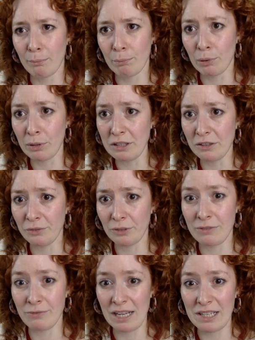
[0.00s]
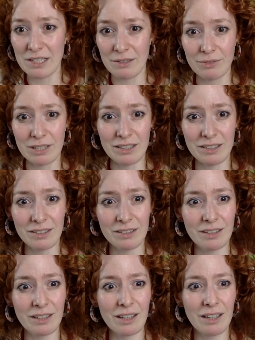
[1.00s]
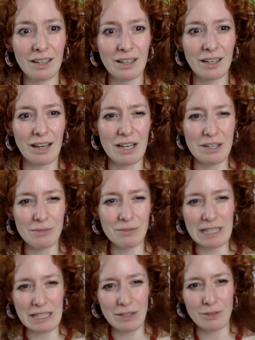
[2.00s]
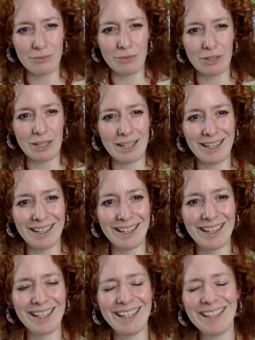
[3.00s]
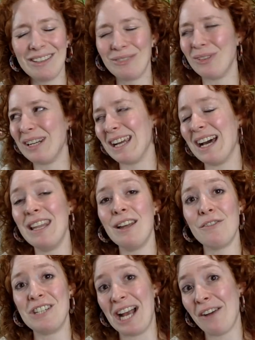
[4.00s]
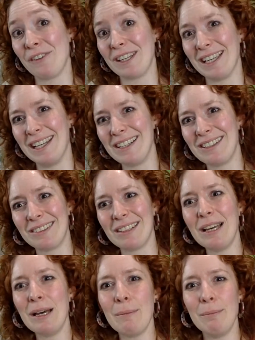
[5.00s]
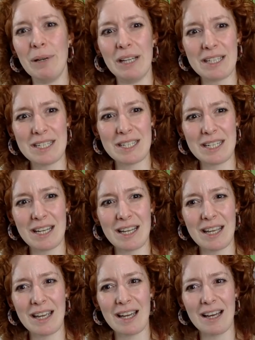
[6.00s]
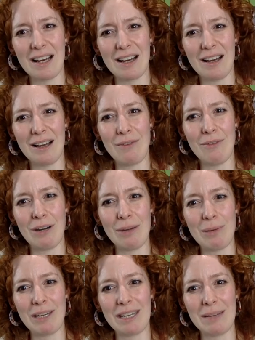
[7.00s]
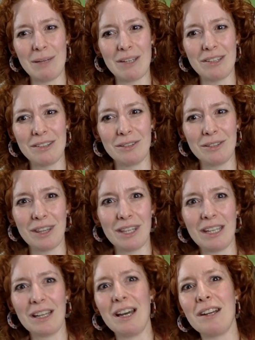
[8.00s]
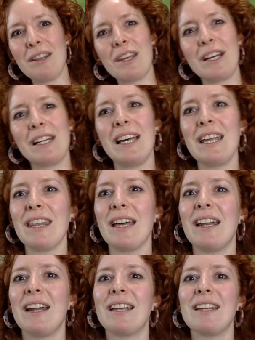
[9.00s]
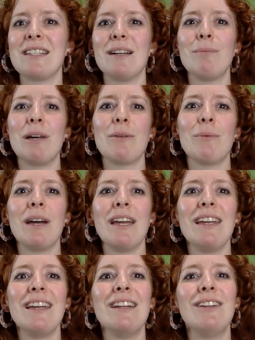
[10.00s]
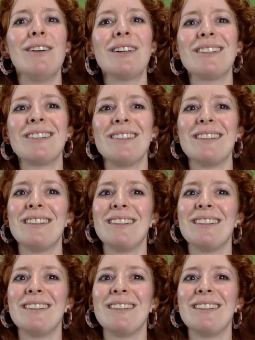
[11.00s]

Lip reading: points for inventiveness. I don't really go for. It's funny. I love Jaffa cakes, but I'm very picky about this sort of thing. I don't think I'd like that. I can tell by the way it looks.